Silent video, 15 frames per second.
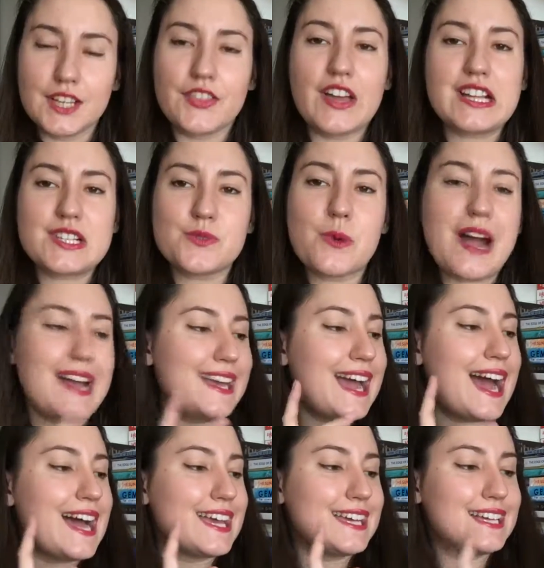That's why
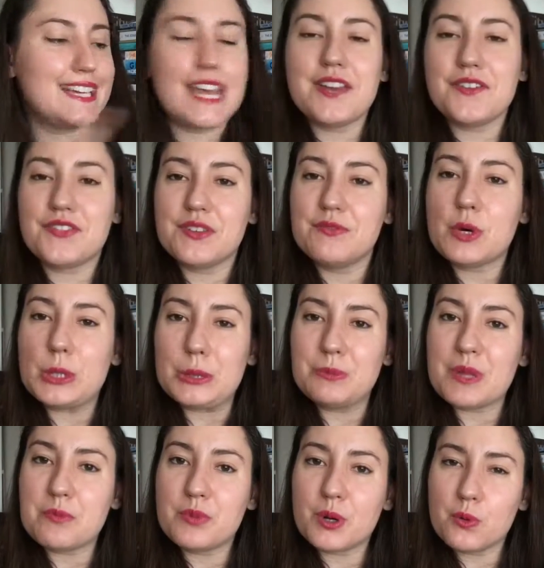I gave the volume
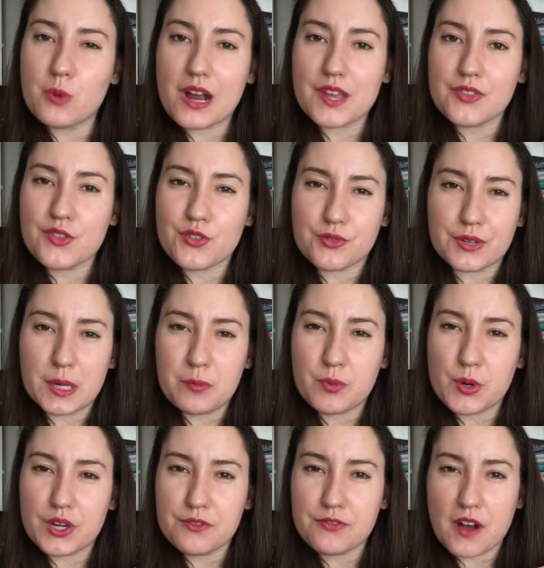number 1
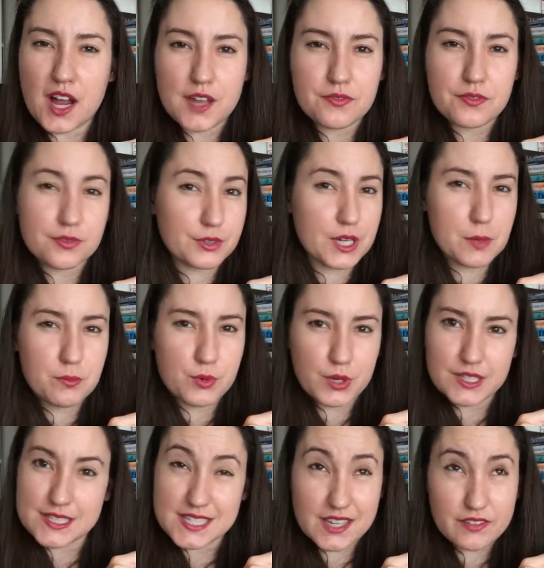3.5,
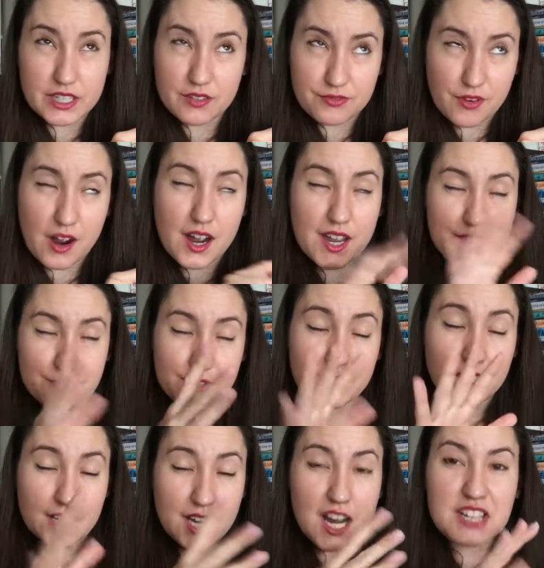3.75,
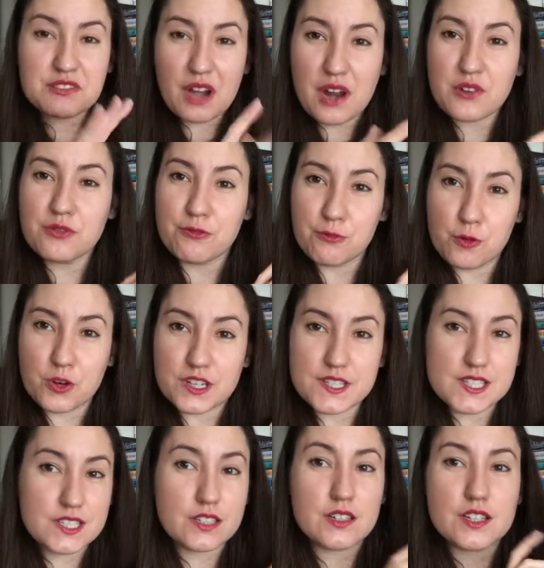around 4
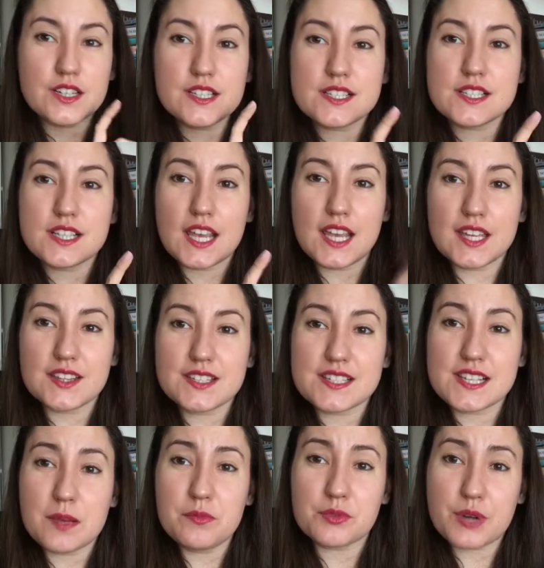stars, and the
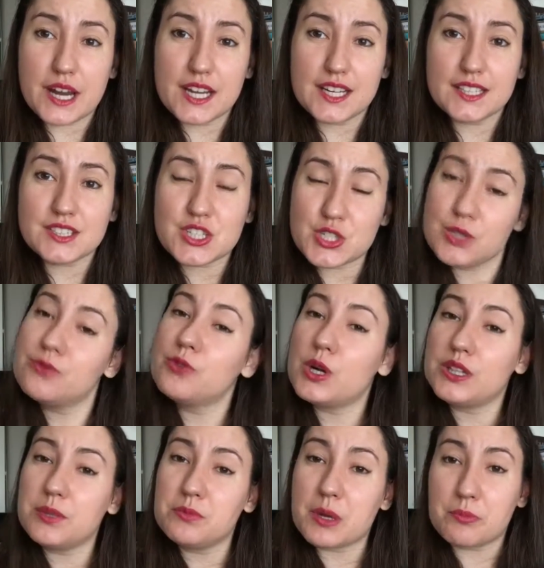same rating to
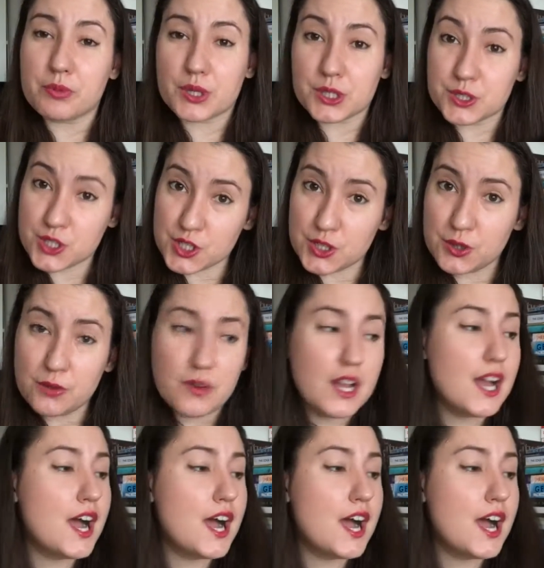volume number 2.